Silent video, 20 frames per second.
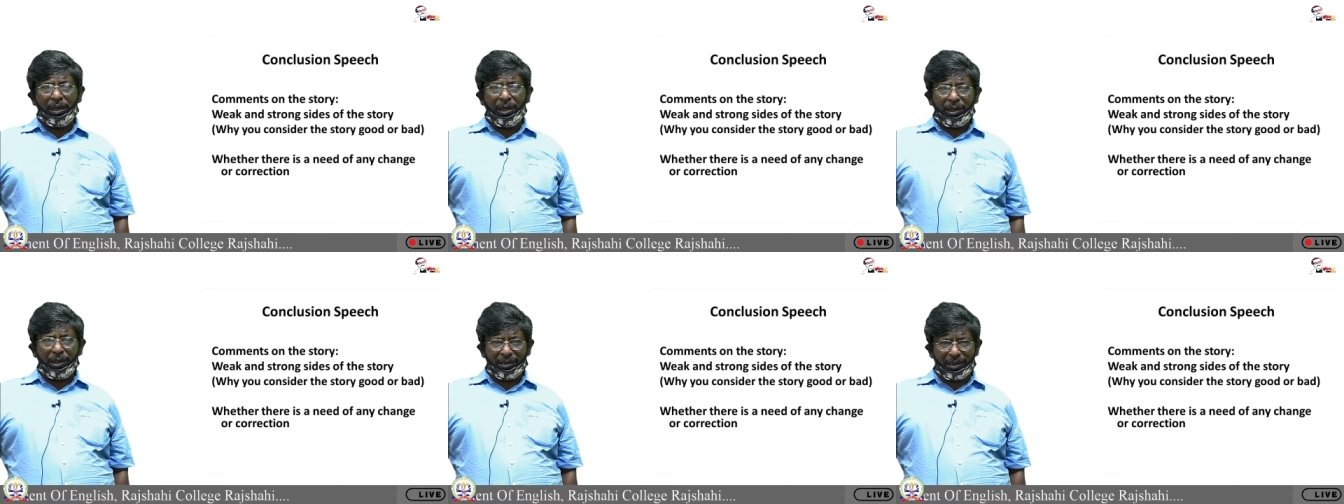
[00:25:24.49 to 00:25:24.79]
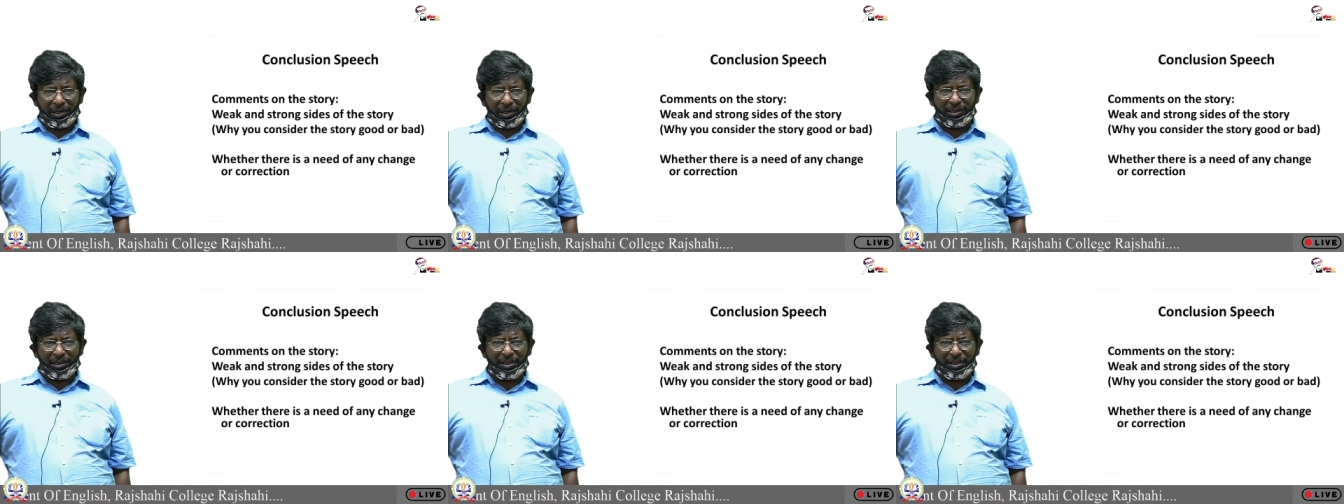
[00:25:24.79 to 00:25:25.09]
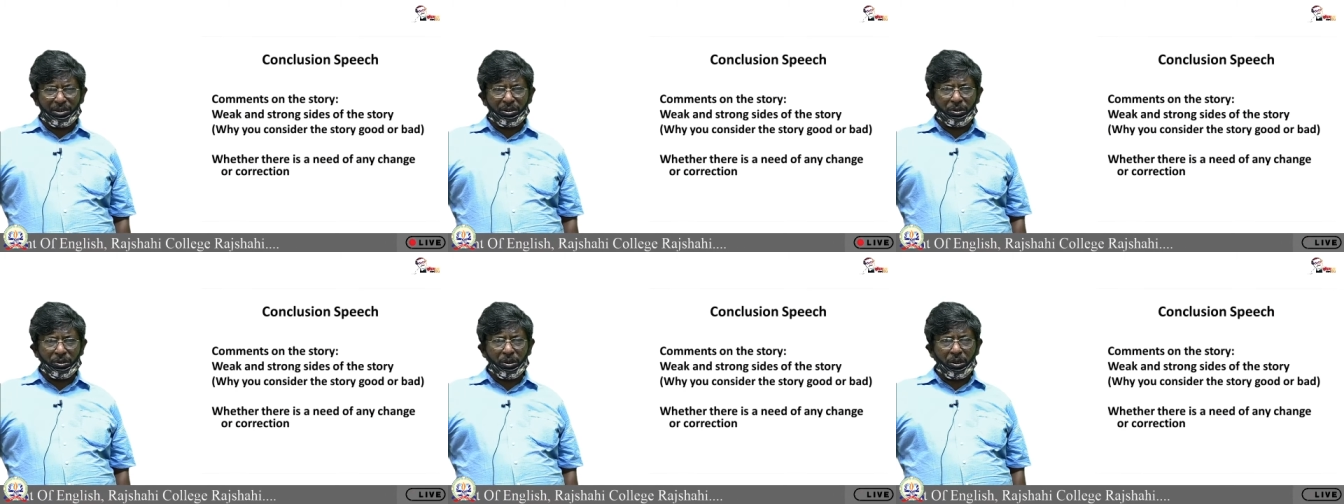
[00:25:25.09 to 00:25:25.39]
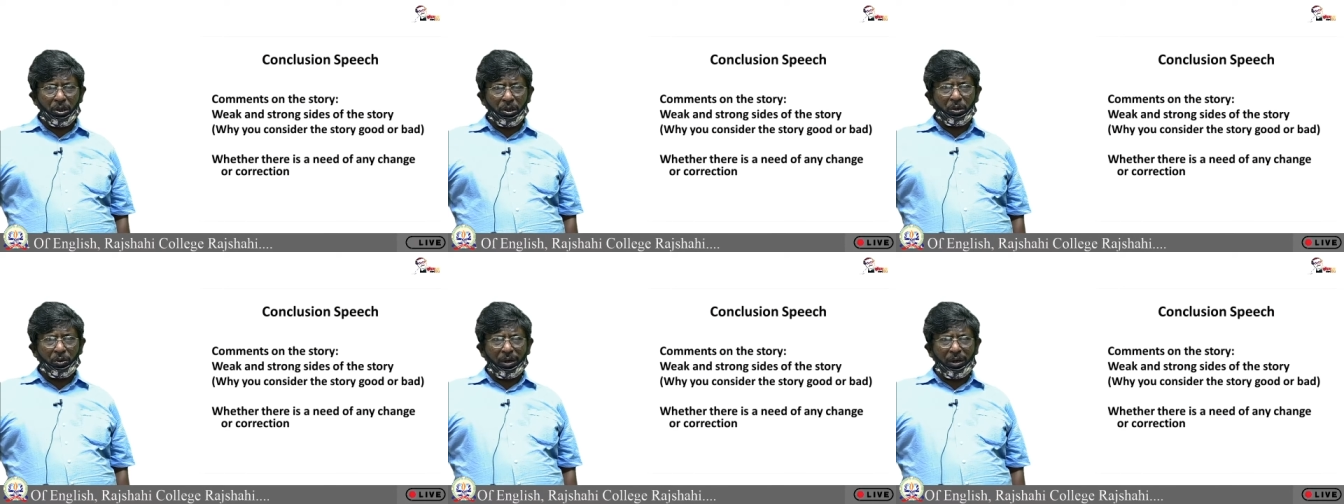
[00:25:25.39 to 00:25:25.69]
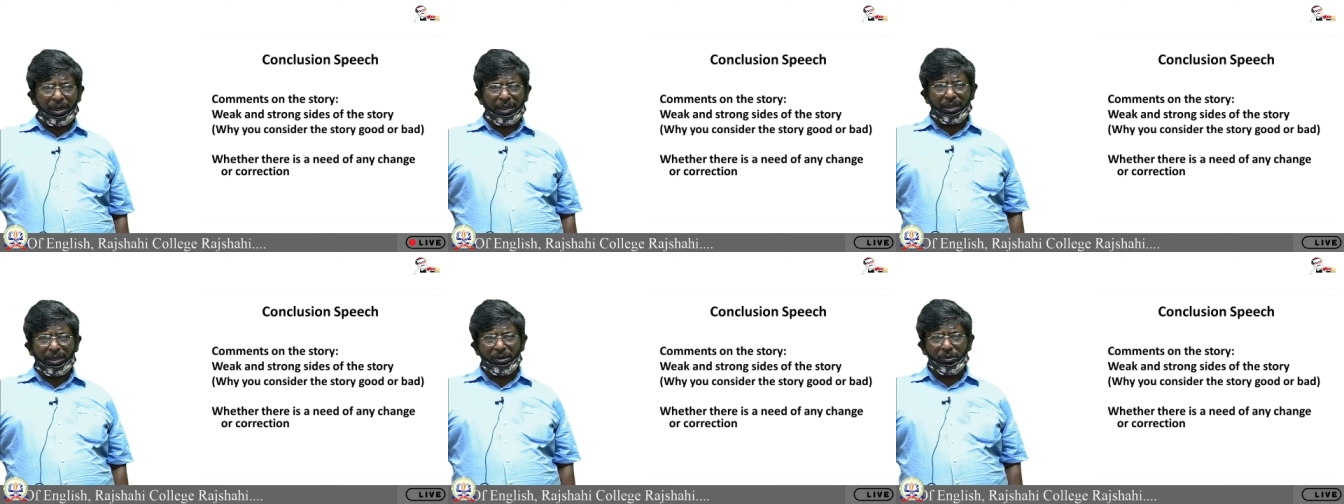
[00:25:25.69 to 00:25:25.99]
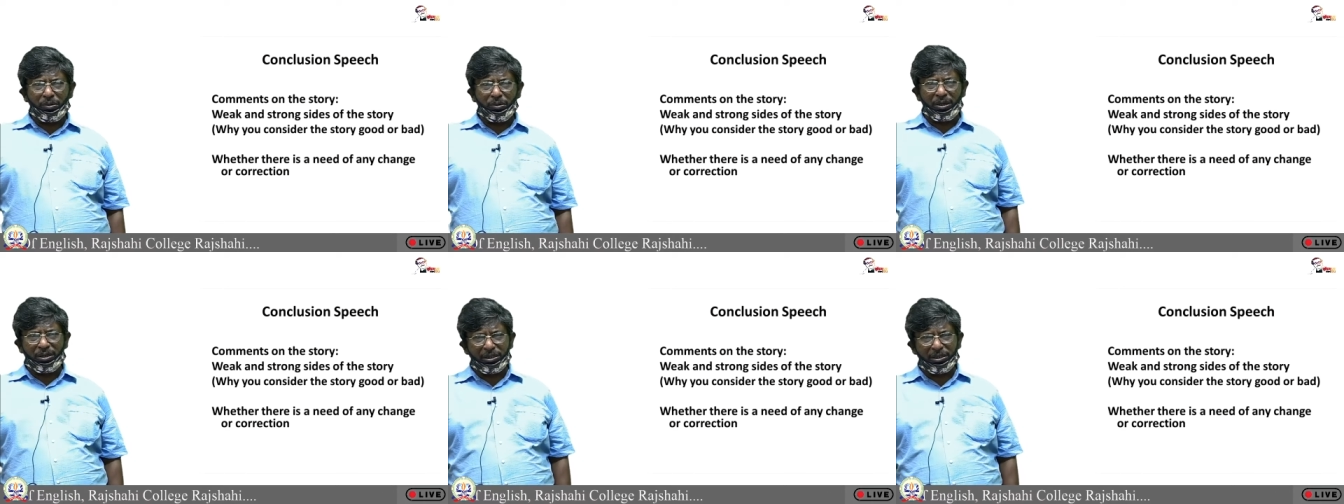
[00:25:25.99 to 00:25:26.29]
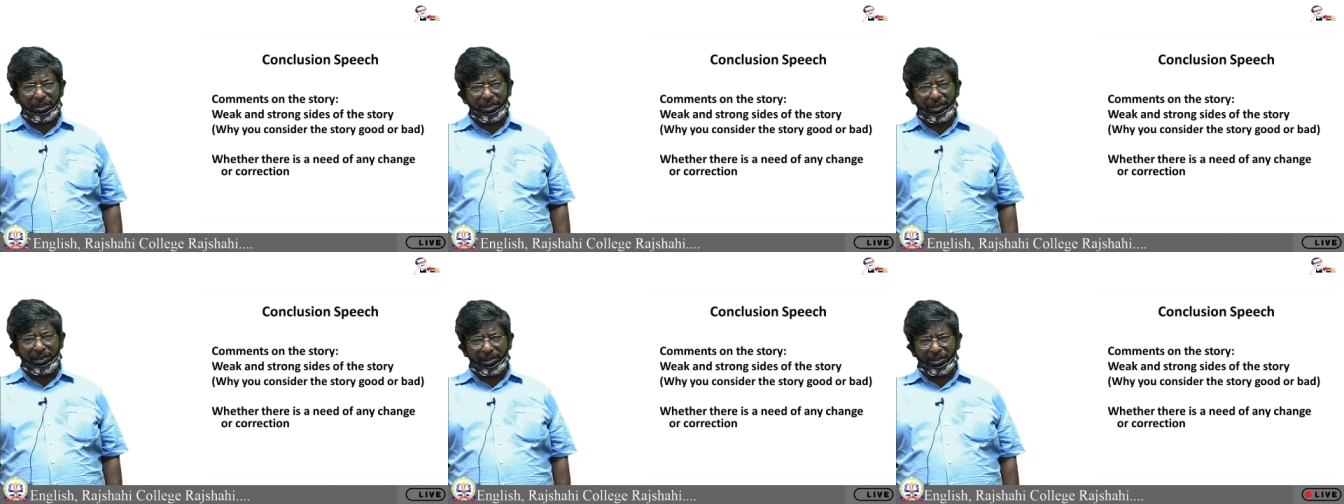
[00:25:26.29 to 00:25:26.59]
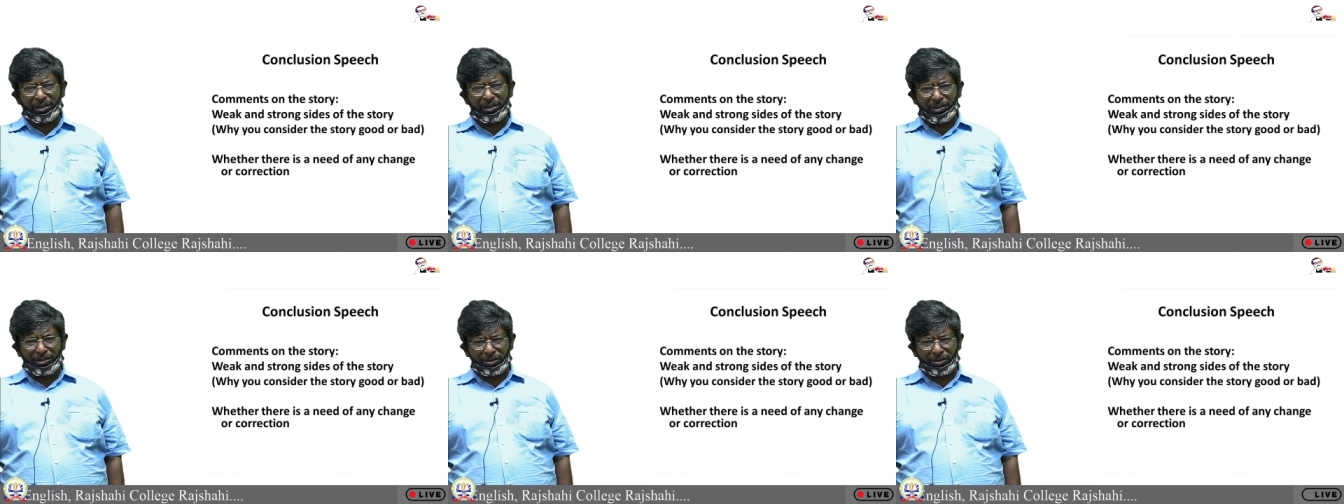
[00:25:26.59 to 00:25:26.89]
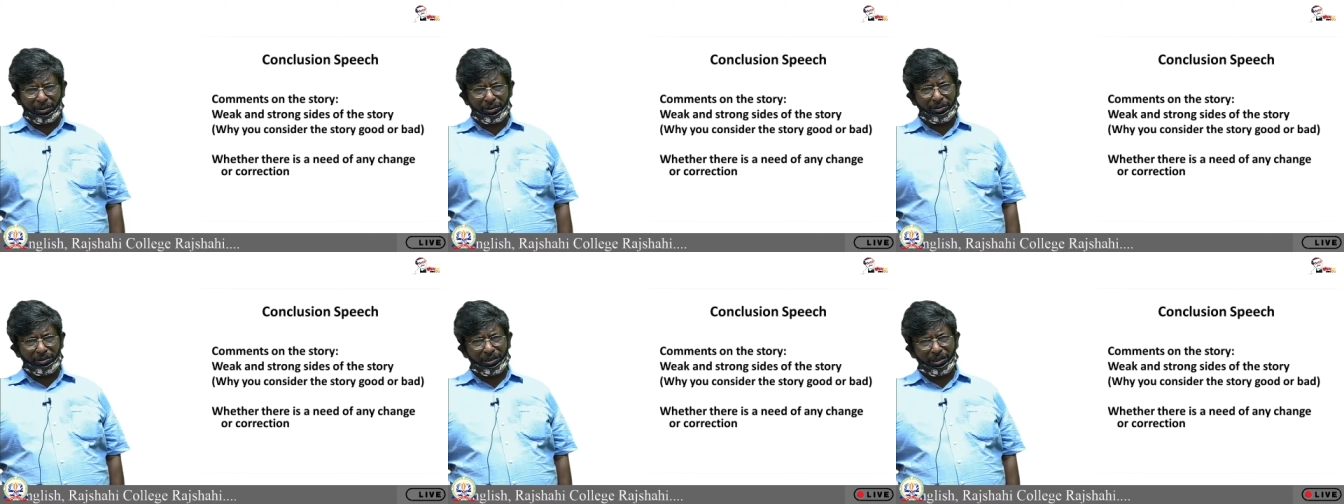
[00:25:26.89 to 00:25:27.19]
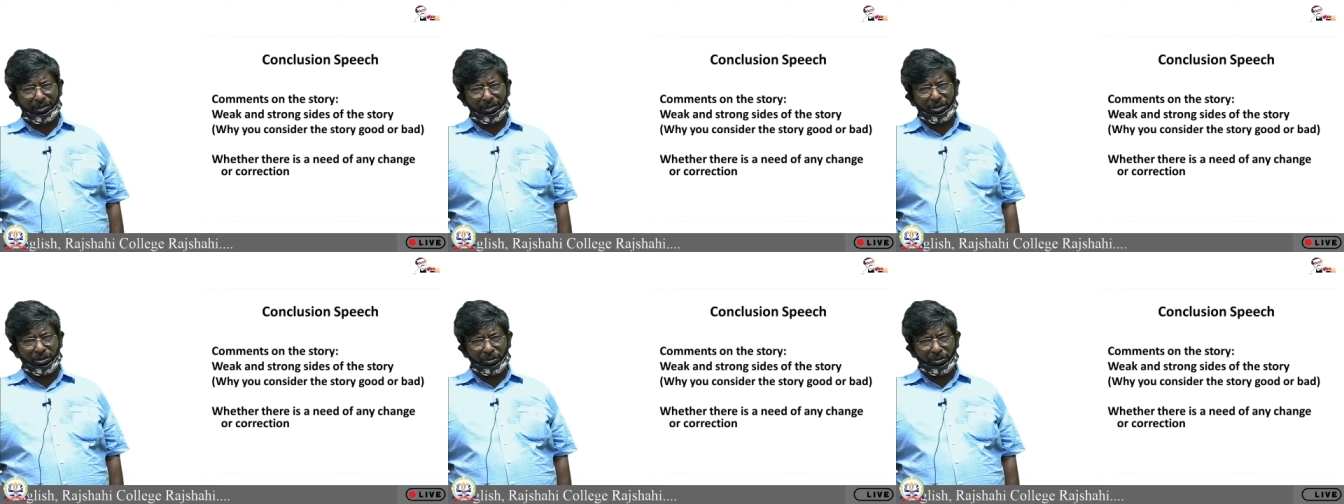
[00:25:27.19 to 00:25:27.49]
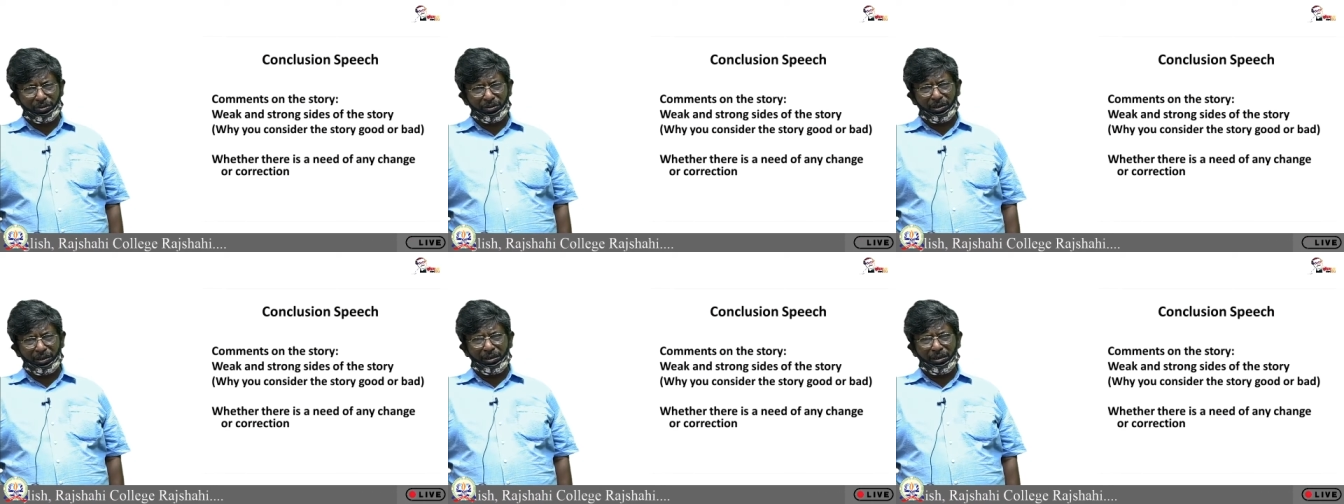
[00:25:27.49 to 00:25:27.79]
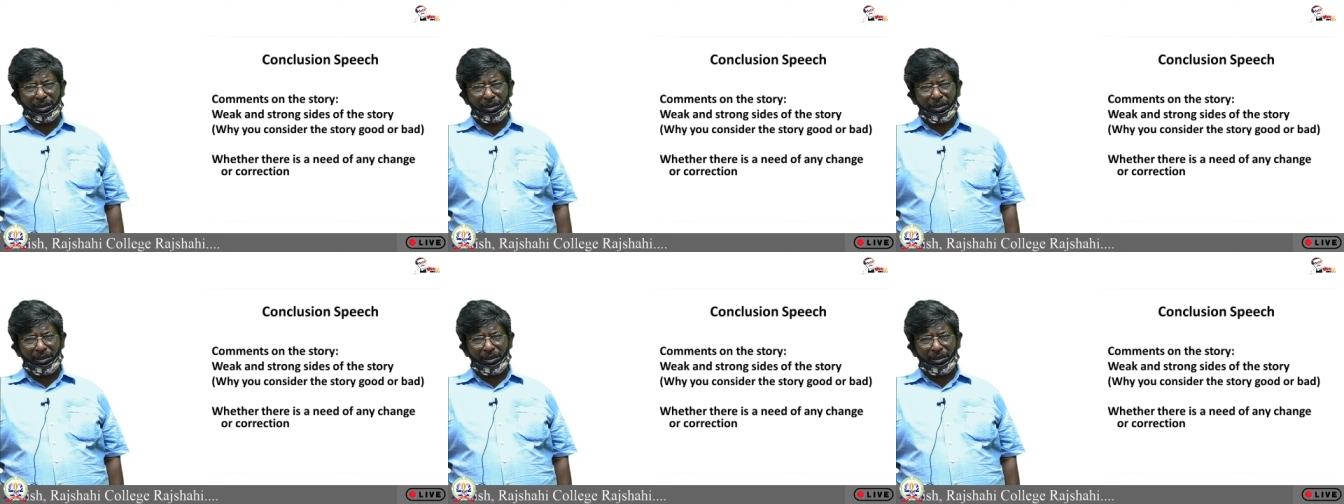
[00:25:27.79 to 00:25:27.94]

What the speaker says: that is why you consider the story